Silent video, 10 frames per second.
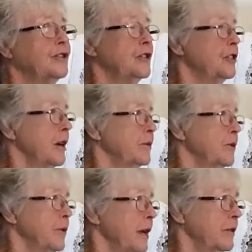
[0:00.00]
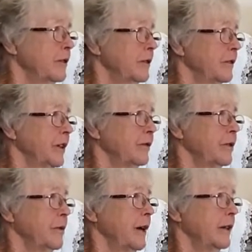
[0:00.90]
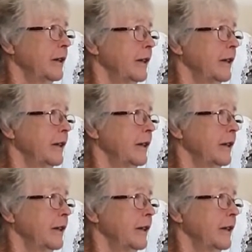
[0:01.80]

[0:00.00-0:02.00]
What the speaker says: she's kept a record of everyone